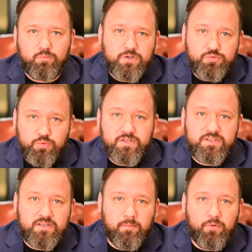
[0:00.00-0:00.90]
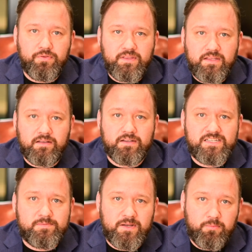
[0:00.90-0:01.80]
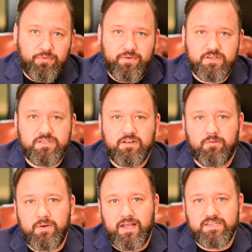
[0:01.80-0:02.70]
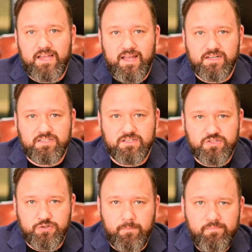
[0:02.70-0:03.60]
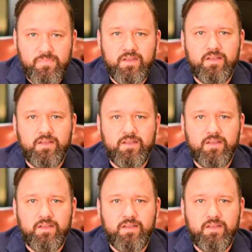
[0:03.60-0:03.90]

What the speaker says: which would double the expendable funds the government has access to.